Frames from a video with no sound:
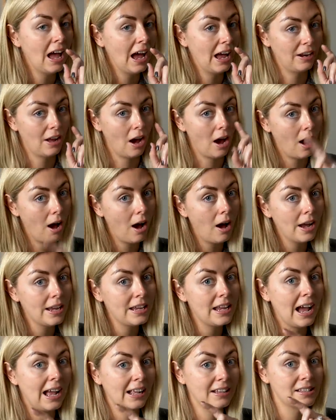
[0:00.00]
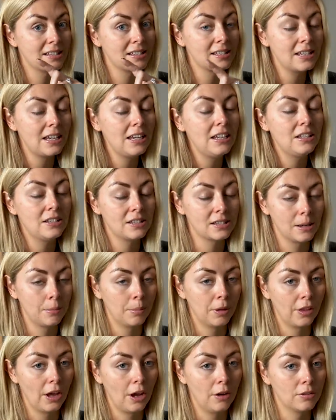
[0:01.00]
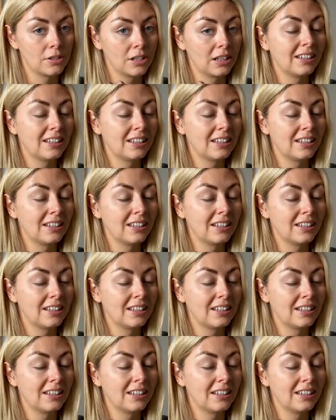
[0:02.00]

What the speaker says: And I had seen some of those.